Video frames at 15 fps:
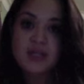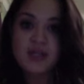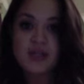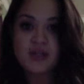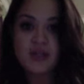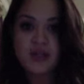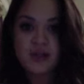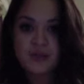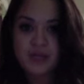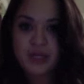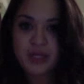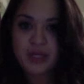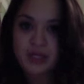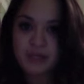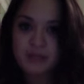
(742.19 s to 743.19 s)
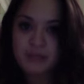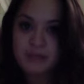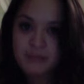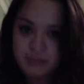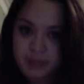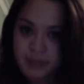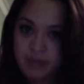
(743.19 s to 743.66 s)
they'll already
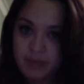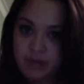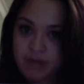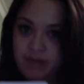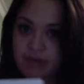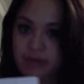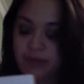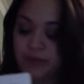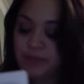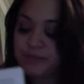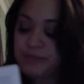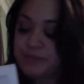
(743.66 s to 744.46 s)
be in profit mode.